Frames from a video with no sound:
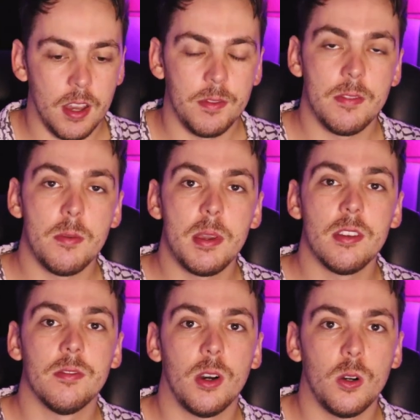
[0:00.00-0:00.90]
I've never
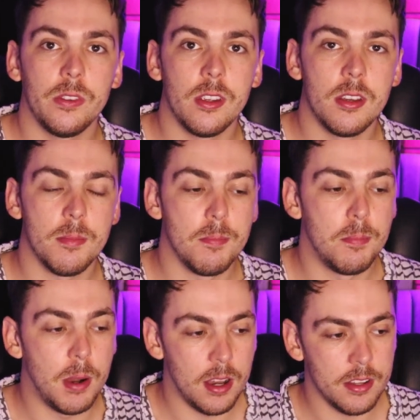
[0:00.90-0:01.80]
been involved in
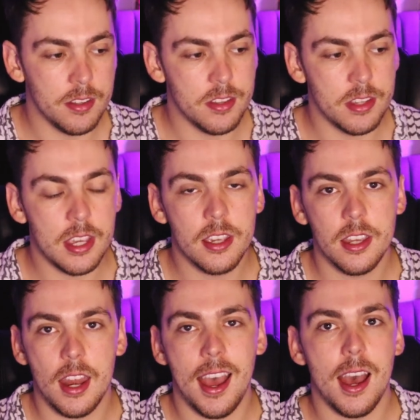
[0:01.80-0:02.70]
it, but seeing
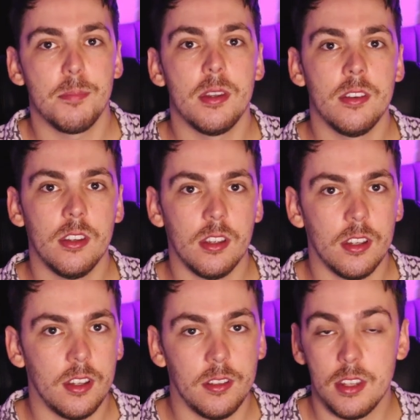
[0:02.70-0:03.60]
it happen,
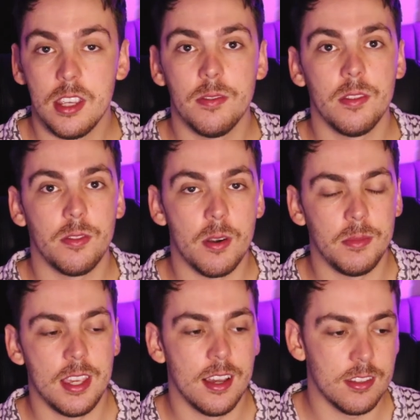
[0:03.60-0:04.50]
uh, even from
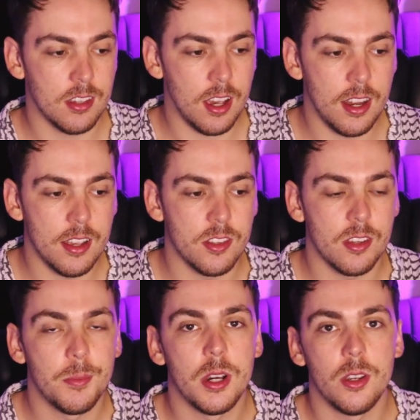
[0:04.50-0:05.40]
the outside as
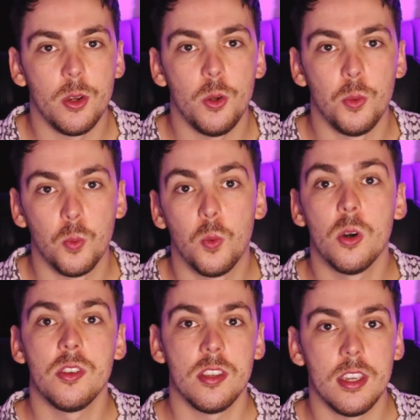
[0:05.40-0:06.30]
someone who
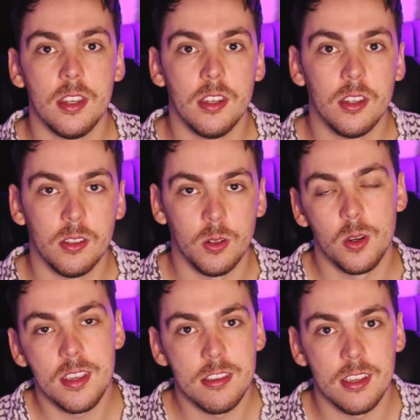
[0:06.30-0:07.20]
was in or
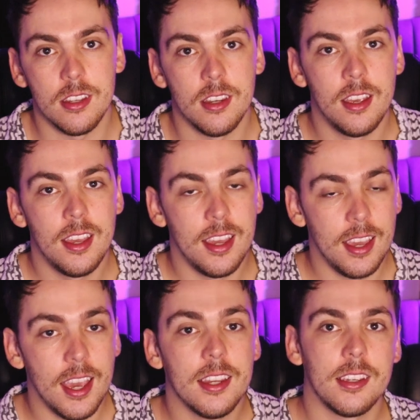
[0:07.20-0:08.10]
is in
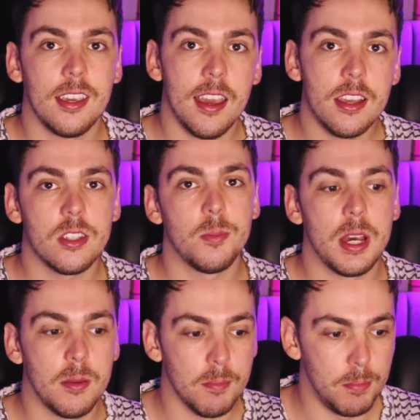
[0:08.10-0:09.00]
and cares
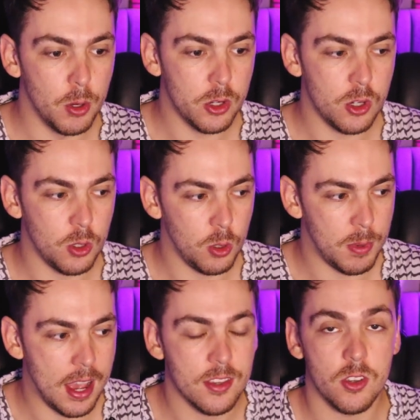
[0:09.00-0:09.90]
about
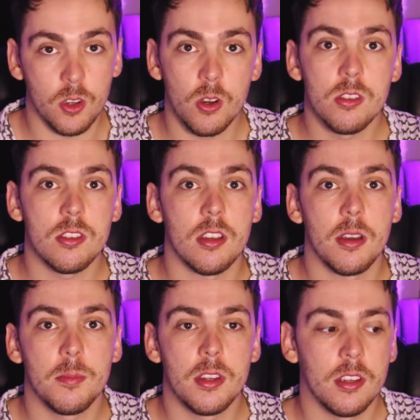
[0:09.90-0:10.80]
booktube as a
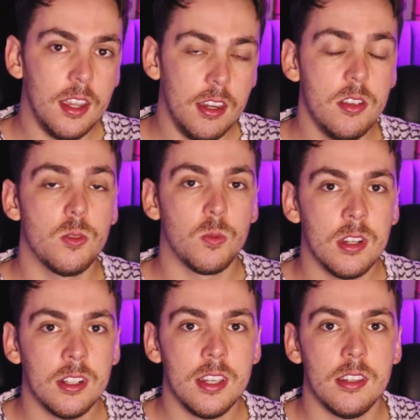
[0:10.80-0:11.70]
concept, it is
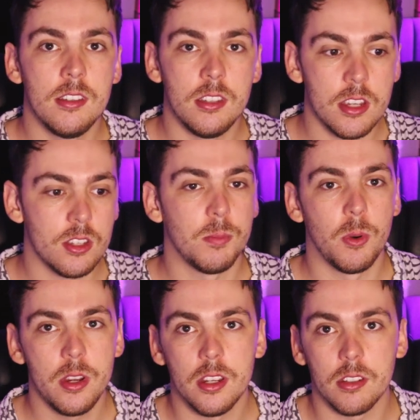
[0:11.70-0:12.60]
really
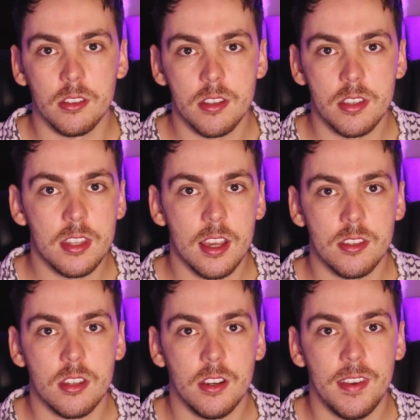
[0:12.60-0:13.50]
disappointing to see
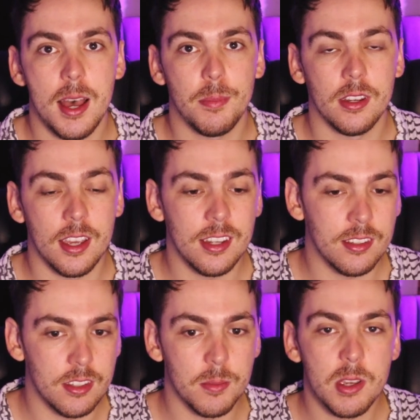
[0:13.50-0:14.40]
that stuff happen,
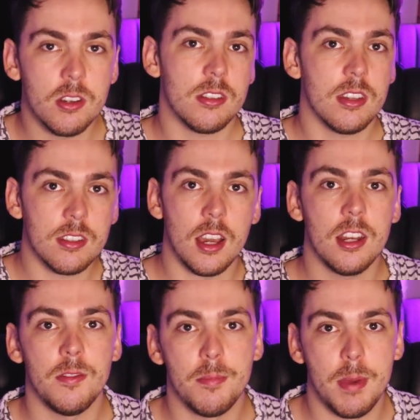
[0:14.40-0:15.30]
and to be honest, it's
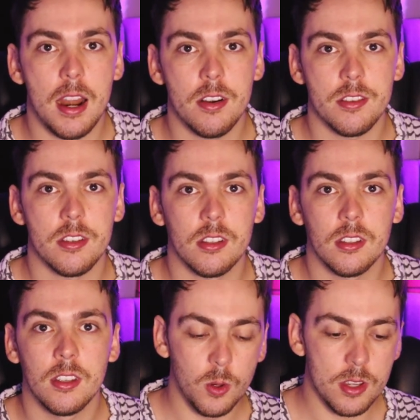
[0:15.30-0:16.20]
kind of
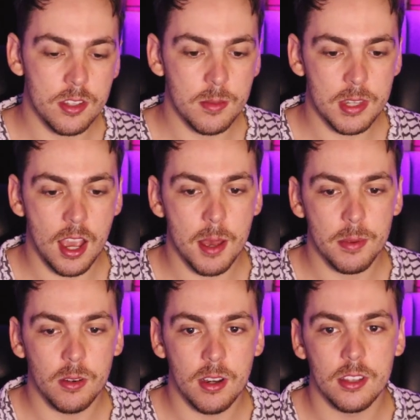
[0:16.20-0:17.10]
embarrassing. It always seems to
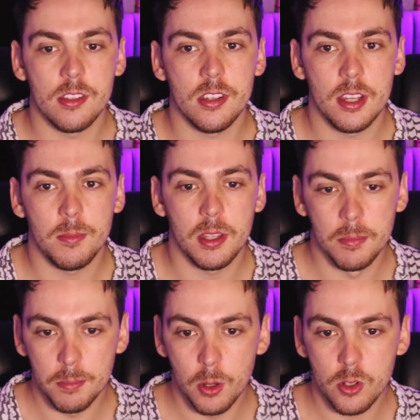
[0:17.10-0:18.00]
happen around the time
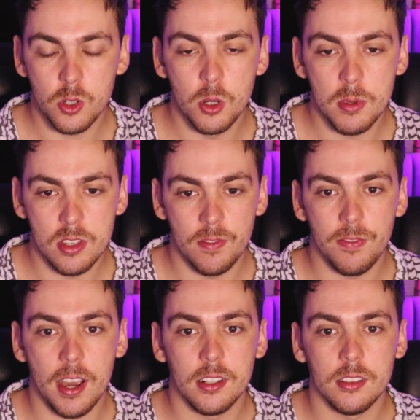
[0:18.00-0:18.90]
that booktube is
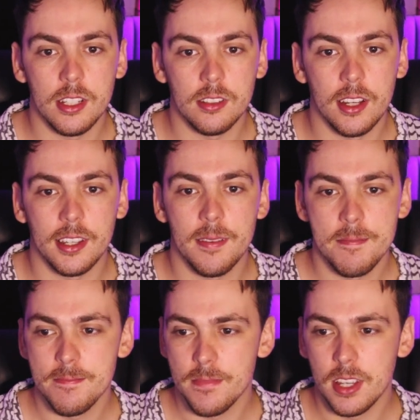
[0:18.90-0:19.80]
finally like
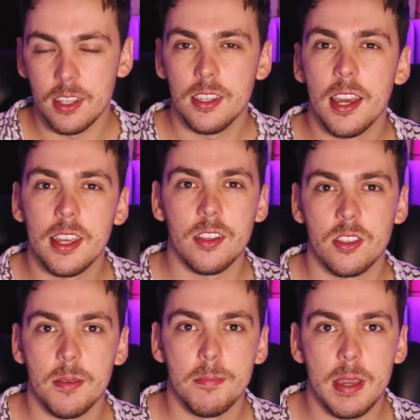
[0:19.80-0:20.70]
getting
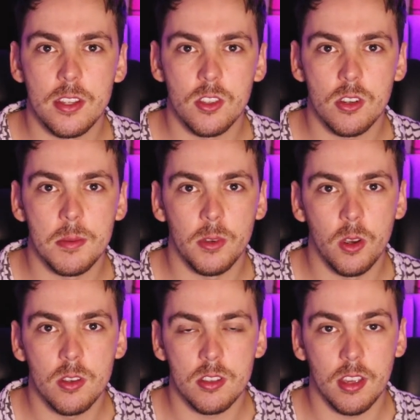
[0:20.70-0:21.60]
some mainstream
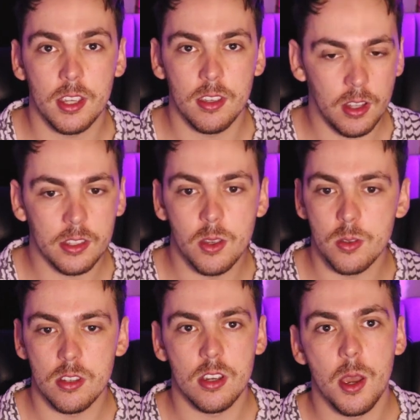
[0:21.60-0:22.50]
notice like like there
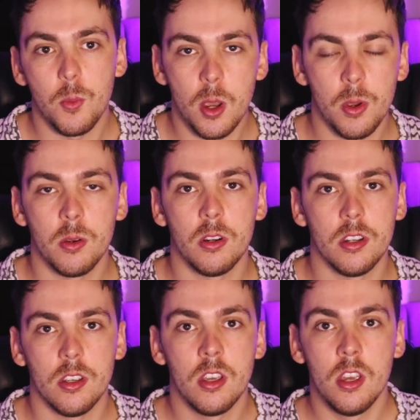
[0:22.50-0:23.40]
was a time where we were
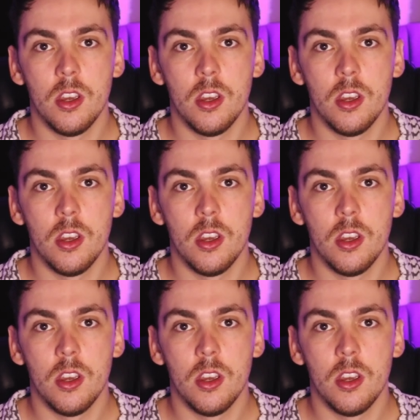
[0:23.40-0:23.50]
in a